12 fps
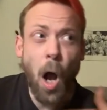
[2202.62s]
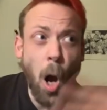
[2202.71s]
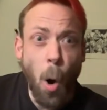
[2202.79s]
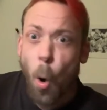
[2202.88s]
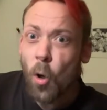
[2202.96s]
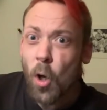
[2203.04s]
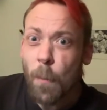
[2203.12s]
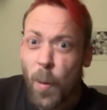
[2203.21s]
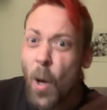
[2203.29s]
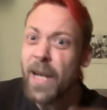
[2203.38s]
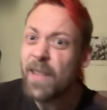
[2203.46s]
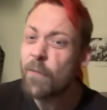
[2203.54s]
all,
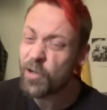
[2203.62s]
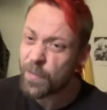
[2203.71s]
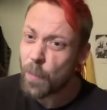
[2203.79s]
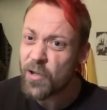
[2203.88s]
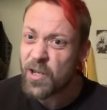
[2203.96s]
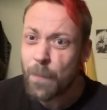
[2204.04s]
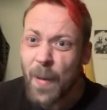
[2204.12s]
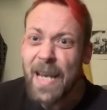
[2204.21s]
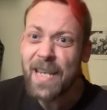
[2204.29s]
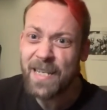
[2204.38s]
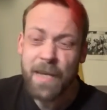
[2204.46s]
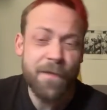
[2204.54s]
putting the
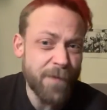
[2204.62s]
responsibility